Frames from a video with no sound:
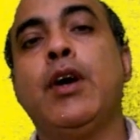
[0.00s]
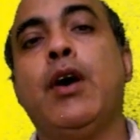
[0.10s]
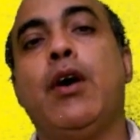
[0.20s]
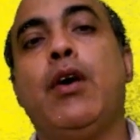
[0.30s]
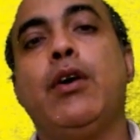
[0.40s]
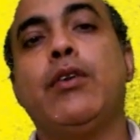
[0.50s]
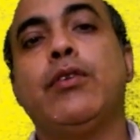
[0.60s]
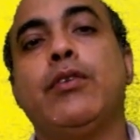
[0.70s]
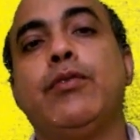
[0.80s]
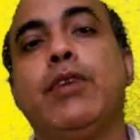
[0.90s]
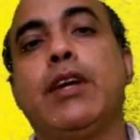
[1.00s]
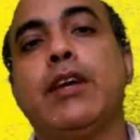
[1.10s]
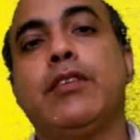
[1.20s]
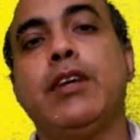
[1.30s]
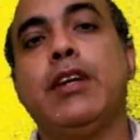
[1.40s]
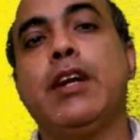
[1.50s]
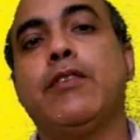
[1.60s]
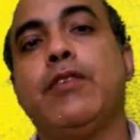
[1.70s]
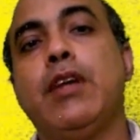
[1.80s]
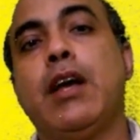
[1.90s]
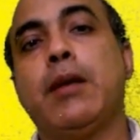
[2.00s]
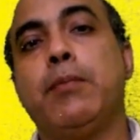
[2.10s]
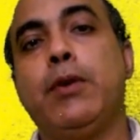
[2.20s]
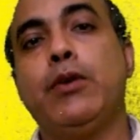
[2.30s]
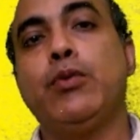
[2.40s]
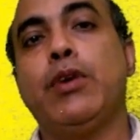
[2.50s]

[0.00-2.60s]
or we can say that we are able to